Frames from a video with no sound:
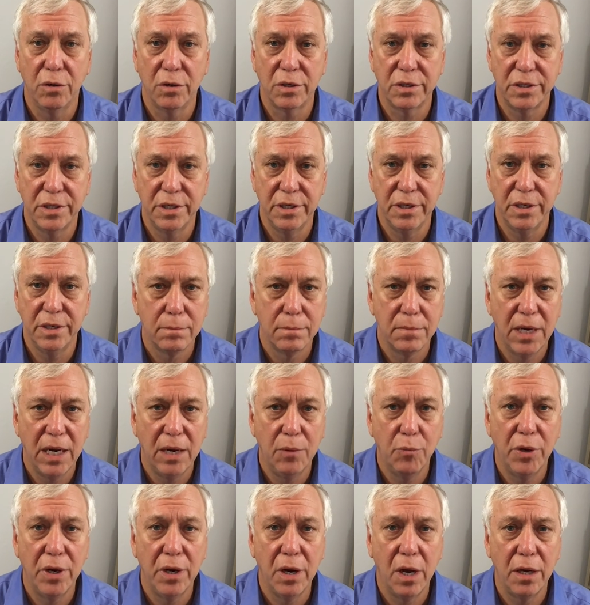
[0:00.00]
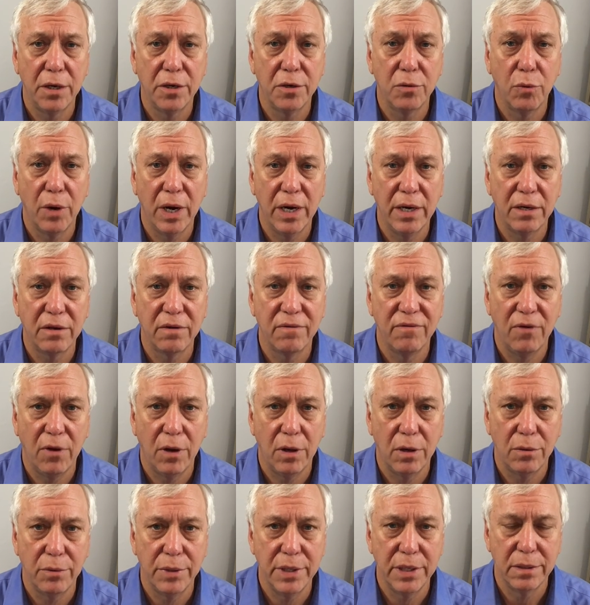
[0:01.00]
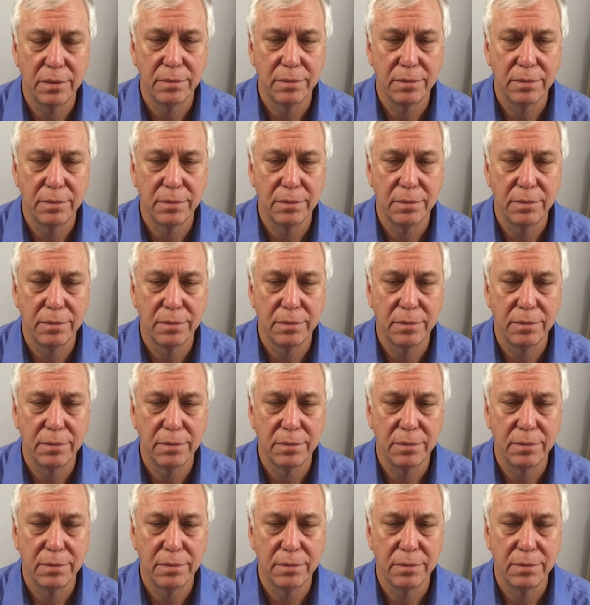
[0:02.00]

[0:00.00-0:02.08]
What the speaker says: City, and went on to write the following.